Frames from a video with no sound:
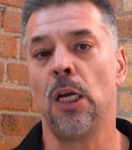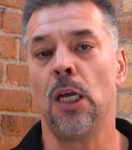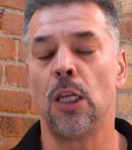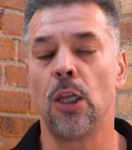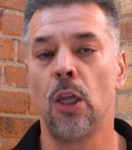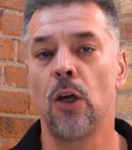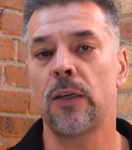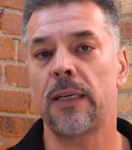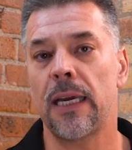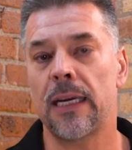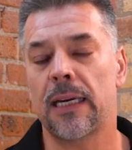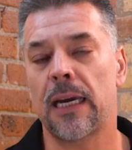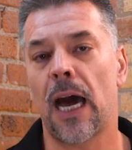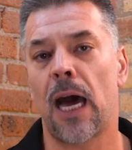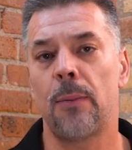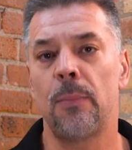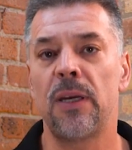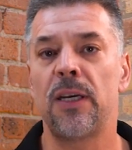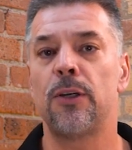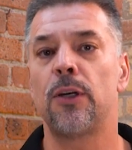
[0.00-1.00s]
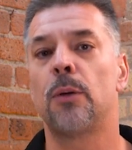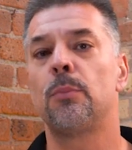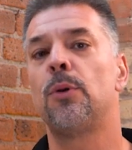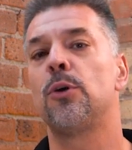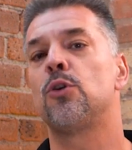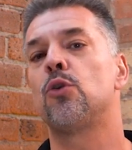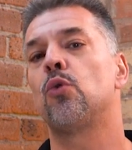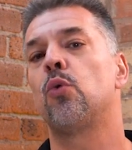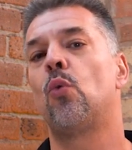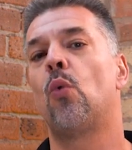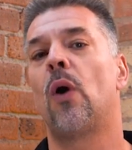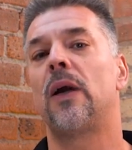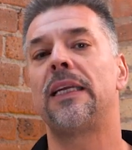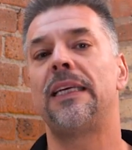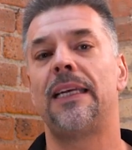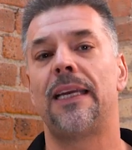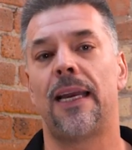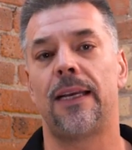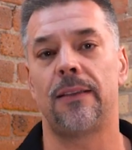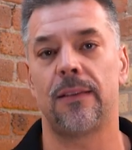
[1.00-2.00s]
Look at comment number
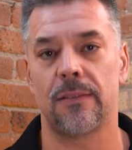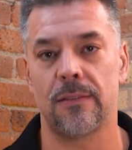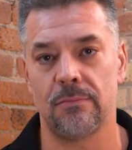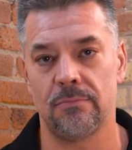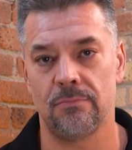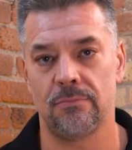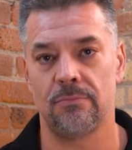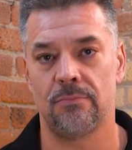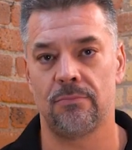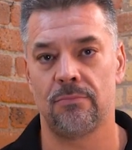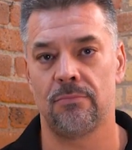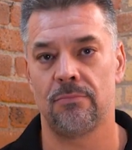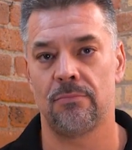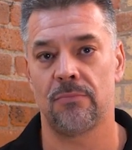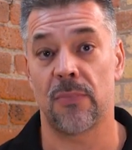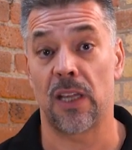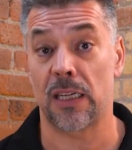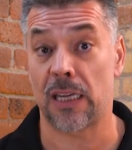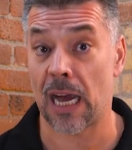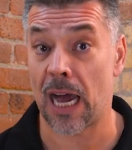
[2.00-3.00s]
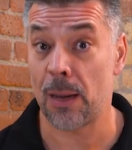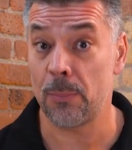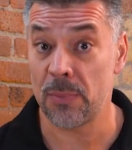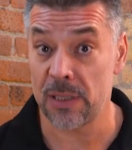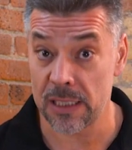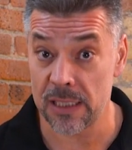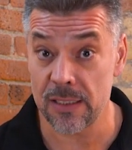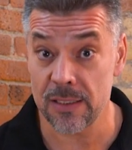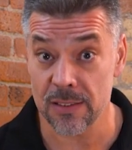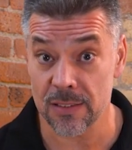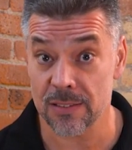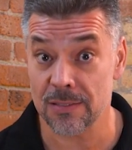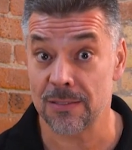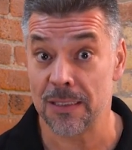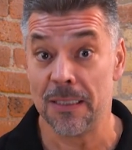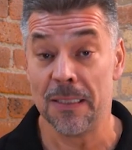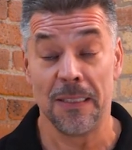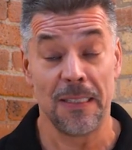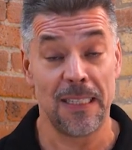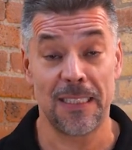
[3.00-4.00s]
28. The comment
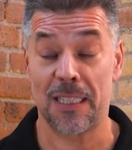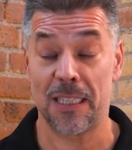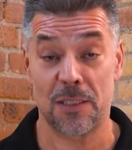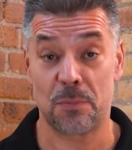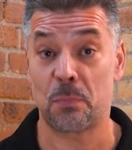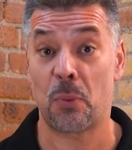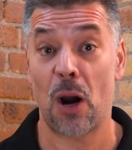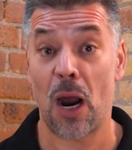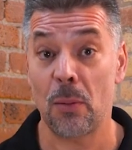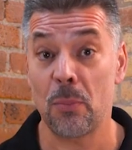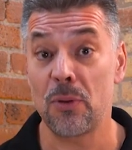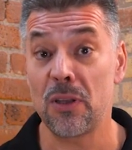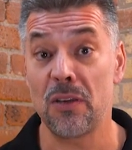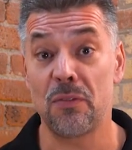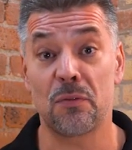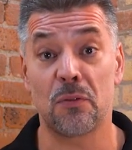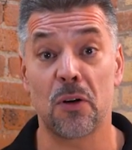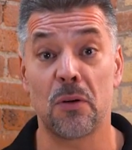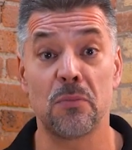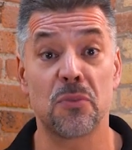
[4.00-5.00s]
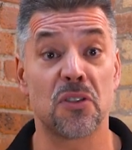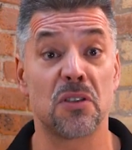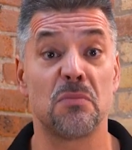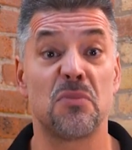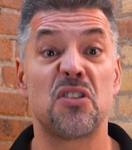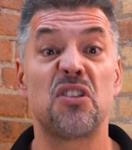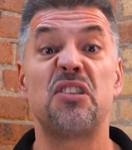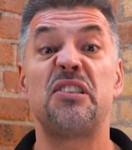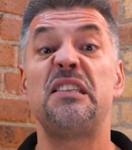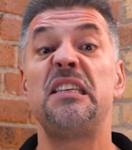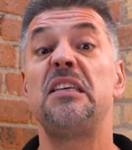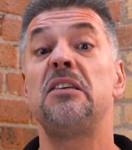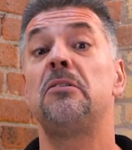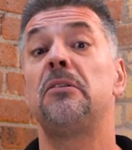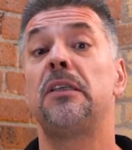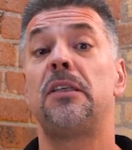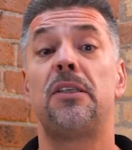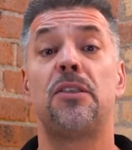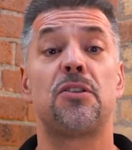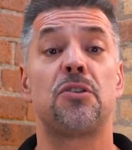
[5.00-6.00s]
it's probably from some steel
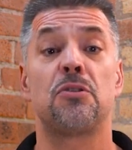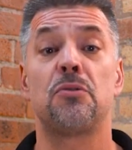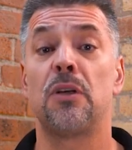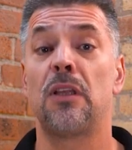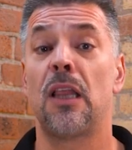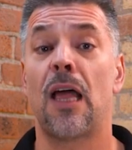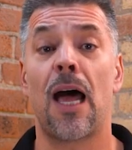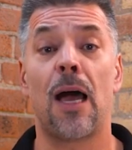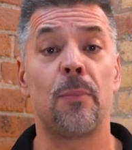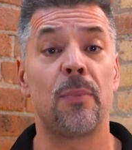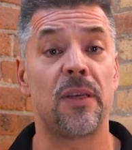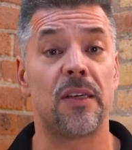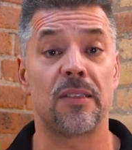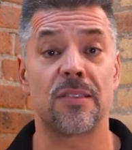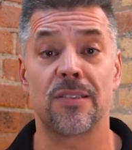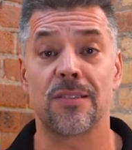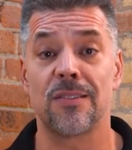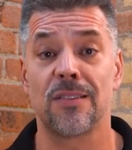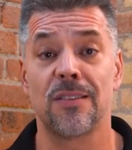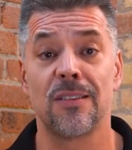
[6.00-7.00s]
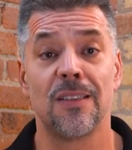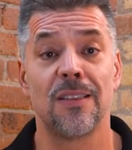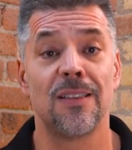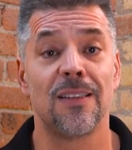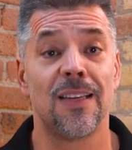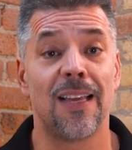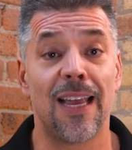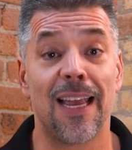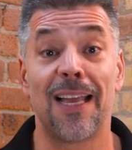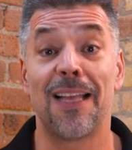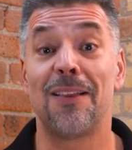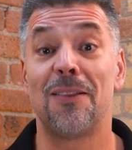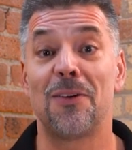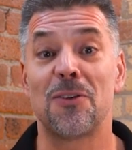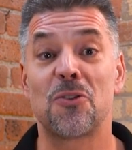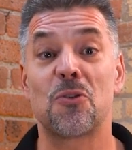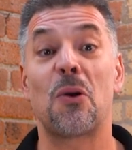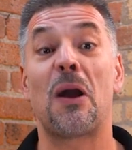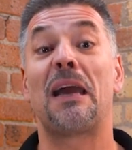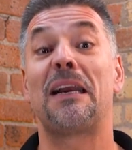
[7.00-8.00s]
industry lobbyist, and they're
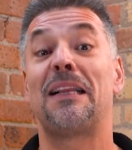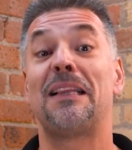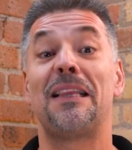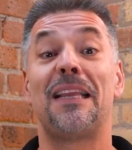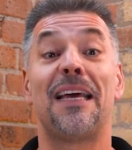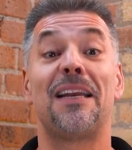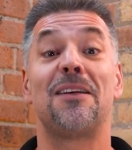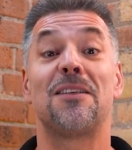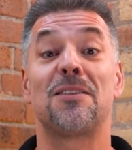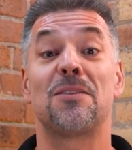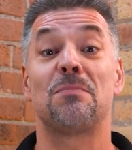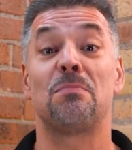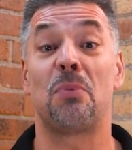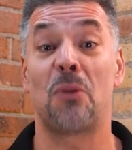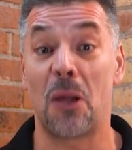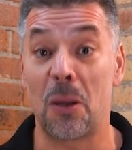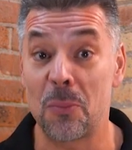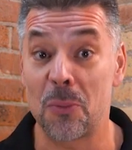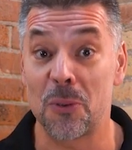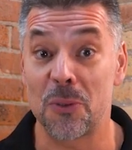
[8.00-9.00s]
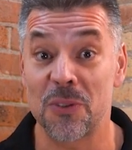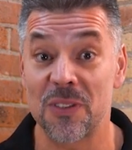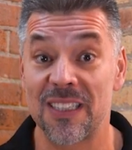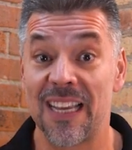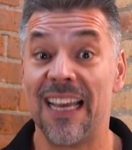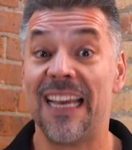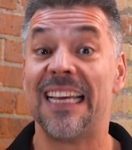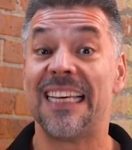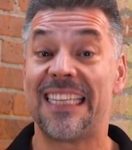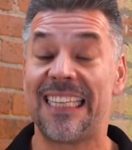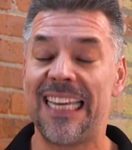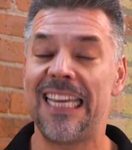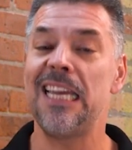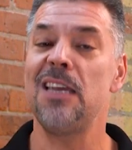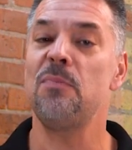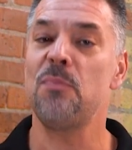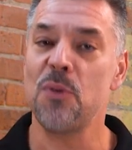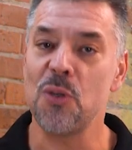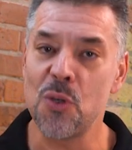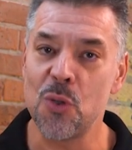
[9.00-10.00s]
trying to let us plumbers
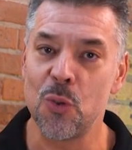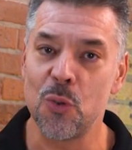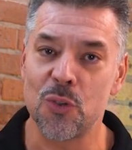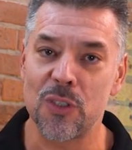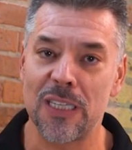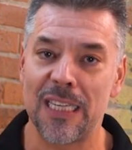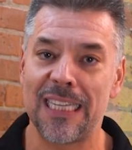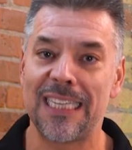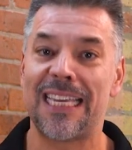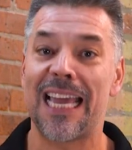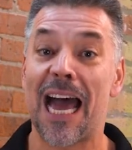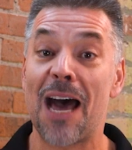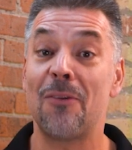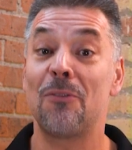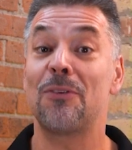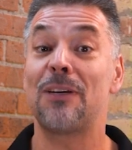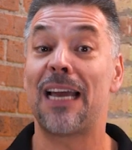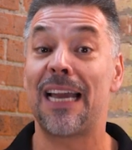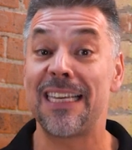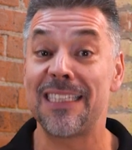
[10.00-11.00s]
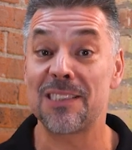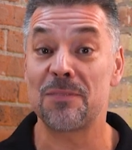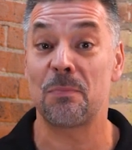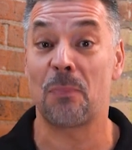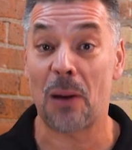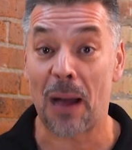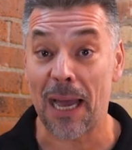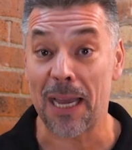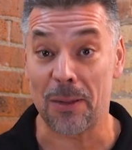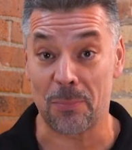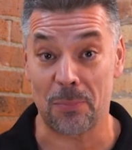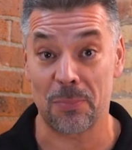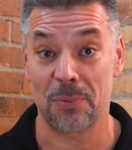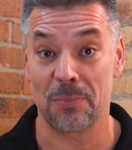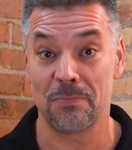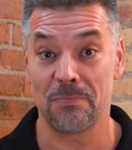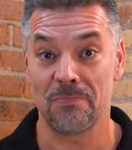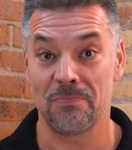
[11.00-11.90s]
keep using galvanized pipe.